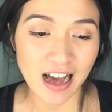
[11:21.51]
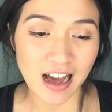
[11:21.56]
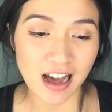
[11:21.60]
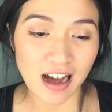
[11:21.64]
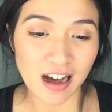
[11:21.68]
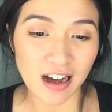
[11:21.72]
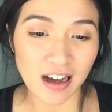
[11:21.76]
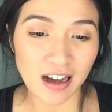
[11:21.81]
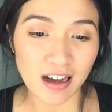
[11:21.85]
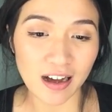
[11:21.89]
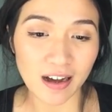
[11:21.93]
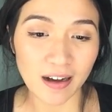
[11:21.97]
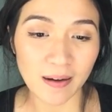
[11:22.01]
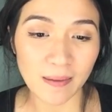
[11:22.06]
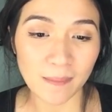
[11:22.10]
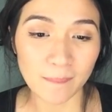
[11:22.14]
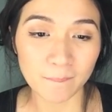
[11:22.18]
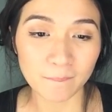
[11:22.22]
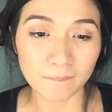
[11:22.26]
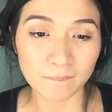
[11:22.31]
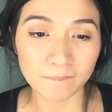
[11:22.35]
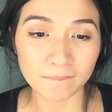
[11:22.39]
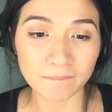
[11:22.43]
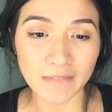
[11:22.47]

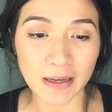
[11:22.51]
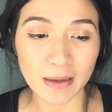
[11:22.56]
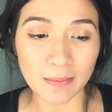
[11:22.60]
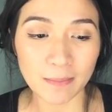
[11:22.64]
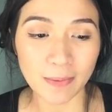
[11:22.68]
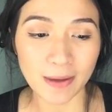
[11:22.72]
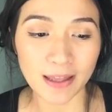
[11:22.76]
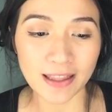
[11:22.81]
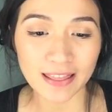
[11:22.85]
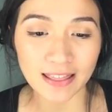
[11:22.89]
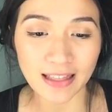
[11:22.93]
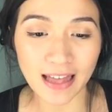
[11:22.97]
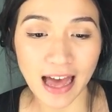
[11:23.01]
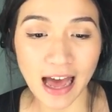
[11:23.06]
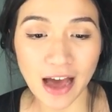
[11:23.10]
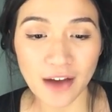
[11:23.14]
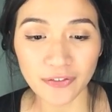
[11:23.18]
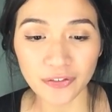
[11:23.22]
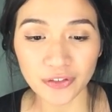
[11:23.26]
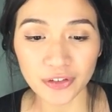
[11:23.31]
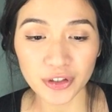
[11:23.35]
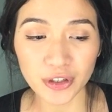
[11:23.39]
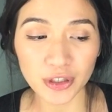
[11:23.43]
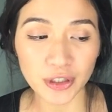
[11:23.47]
But
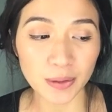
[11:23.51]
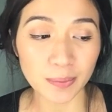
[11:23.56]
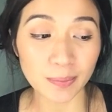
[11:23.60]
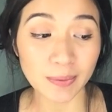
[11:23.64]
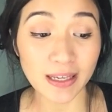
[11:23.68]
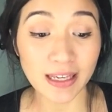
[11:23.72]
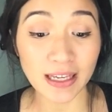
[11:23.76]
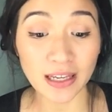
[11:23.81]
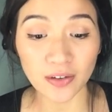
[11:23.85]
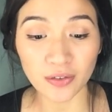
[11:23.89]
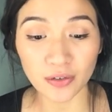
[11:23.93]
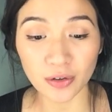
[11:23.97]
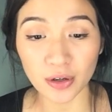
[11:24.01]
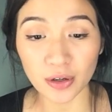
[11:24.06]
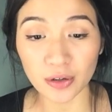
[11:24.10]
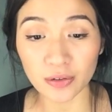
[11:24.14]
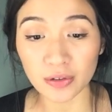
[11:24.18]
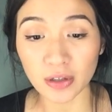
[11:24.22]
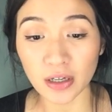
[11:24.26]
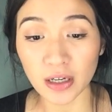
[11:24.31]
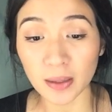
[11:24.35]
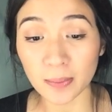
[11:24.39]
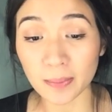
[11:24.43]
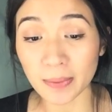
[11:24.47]
after being
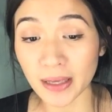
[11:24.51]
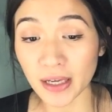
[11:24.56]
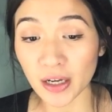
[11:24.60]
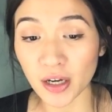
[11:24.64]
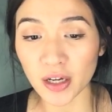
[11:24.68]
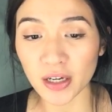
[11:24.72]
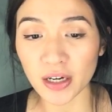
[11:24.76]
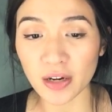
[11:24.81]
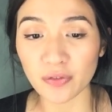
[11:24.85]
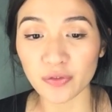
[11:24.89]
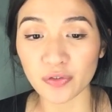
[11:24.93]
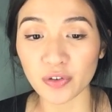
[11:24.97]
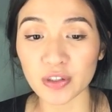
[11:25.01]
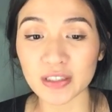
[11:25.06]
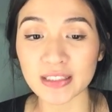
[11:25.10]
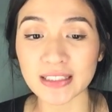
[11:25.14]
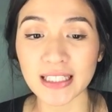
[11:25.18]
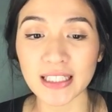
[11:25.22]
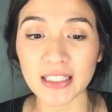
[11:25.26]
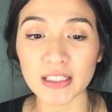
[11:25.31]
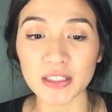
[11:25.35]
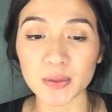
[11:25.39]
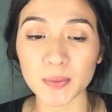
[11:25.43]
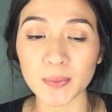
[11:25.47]
on it for
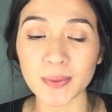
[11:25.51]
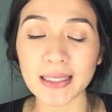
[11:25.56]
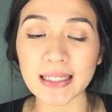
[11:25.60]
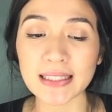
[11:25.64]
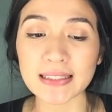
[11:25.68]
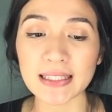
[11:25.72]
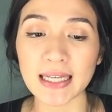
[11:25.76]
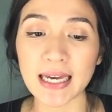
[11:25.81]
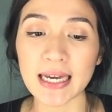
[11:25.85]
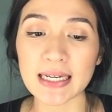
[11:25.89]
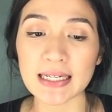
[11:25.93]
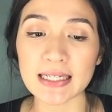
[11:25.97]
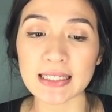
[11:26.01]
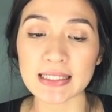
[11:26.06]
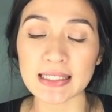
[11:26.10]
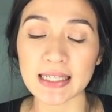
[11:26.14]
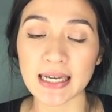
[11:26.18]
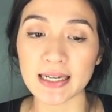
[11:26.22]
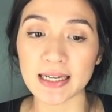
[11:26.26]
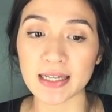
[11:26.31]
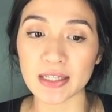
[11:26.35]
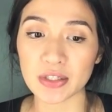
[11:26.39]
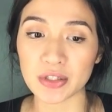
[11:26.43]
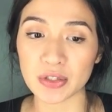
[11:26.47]
6 weeks, I
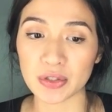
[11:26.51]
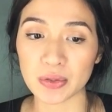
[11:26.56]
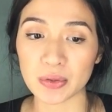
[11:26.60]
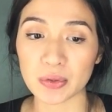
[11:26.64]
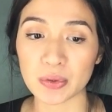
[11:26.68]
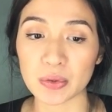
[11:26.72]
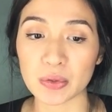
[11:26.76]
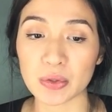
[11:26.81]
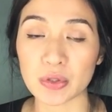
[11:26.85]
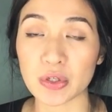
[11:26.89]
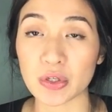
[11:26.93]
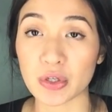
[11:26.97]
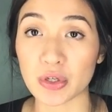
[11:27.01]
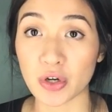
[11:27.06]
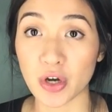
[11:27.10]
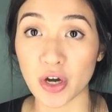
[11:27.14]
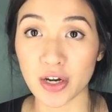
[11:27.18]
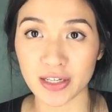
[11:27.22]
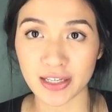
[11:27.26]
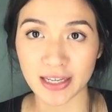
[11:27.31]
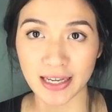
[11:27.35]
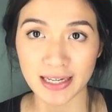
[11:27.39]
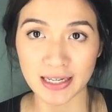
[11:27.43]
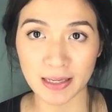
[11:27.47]
decided to
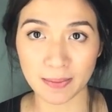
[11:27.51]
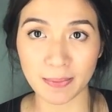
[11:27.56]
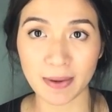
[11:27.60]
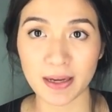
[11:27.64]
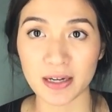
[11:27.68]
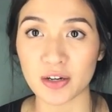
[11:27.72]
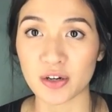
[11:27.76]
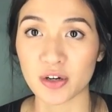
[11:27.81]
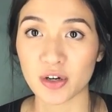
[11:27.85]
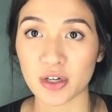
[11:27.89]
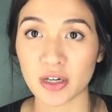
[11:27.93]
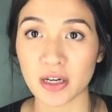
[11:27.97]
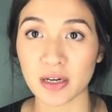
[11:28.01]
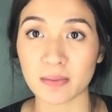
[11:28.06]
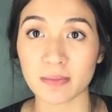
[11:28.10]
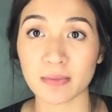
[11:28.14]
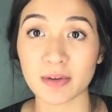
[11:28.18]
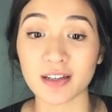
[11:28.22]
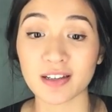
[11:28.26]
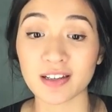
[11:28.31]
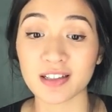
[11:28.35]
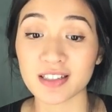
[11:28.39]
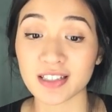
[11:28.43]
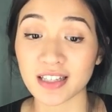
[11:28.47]
not get dependent on it
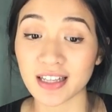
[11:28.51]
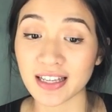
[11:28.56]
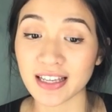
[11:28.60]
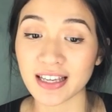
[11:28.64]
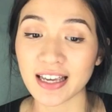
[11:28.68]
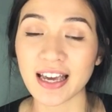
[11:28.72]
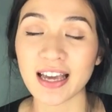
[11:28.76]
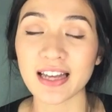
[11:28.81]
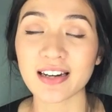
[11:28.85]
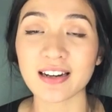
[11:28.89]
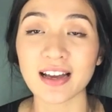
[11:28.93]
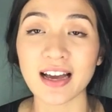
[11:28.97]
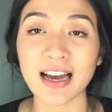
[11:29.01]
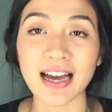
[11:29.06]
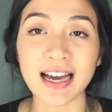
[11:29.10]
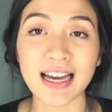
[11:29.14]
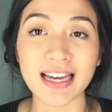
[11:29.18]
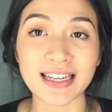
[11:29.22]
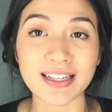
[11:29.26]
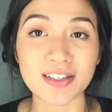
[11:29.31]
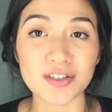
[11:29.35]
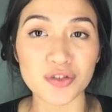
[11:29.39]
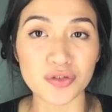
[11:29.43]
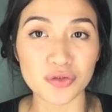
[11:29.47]
because, again,
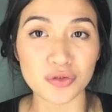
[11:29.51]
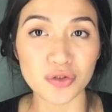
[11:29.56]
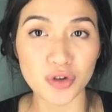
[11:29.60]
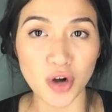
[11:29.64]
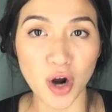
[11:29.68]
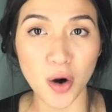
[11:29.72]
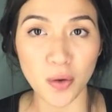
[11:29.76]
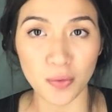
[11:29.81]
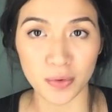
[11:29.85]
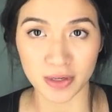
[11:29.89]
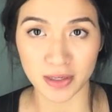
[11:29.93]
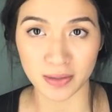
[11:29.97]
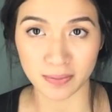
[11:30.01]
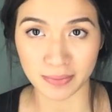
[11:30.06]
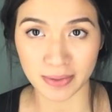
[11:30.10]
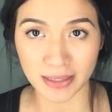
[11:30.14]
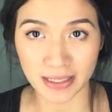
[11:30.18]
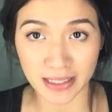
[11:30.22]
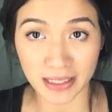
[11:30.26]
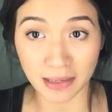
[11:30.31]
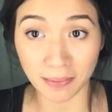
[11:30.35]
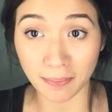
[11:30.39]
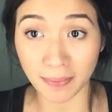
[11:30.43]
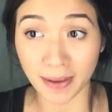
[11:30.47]
I do not want to
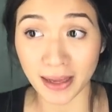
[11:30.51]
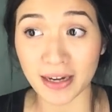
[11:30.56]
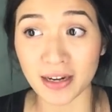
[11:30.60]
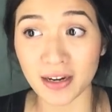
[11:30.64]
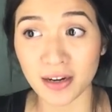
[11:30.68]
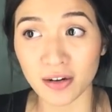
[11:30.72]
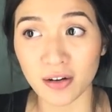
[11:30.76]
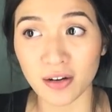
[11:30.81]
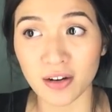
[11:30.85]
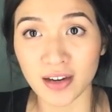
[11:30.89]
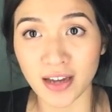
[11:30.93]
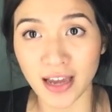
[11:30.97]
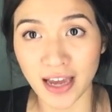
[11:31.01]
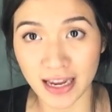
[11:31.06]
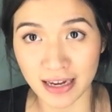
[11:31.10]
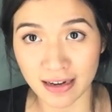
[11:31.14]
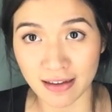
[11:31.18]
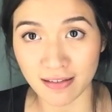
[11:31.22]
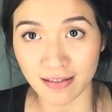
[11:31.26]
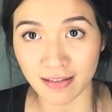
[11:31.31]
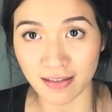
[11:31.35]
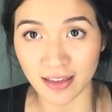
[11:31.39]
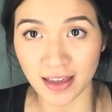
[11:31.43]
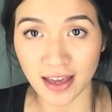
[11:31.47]
be dependent on
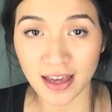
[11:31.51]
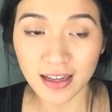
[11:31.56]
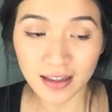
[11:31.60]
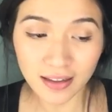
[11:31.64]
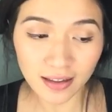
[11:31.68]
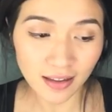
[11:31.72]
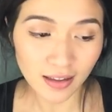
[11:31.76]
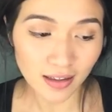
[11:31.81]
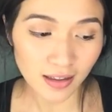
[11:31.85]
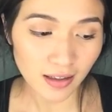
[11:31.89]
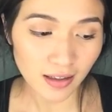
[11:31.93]
anything.